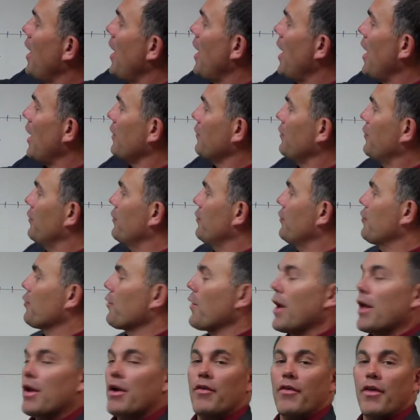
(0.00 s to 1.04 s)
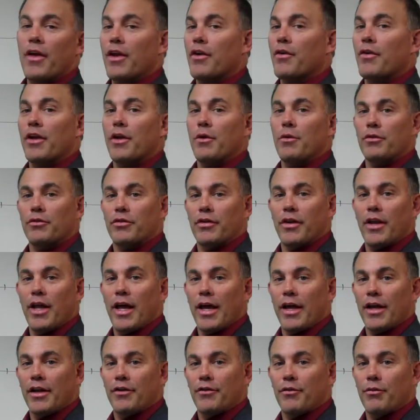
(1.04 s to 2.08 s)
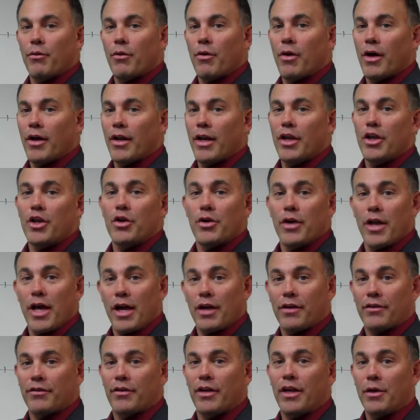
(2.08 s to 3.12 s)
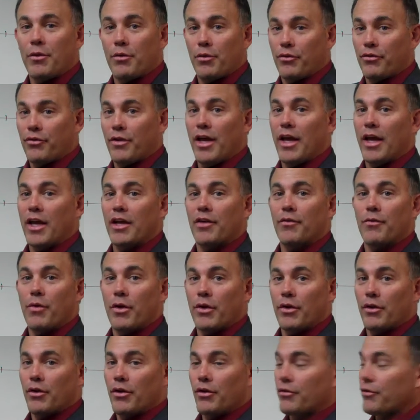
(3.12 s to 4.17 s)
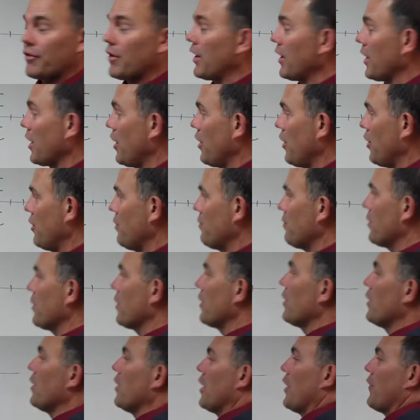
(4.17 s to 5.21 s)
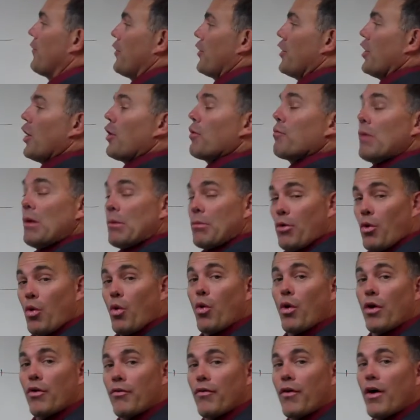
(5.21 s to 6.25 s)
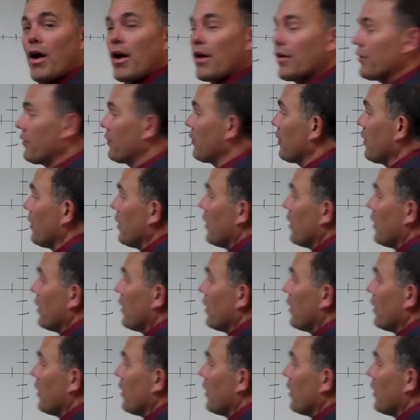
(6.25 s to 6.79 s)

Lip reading: x is greater than or equal to -1. Now you know what x equals -1 looks like, I hope. If you don't, remember Hoy Vux.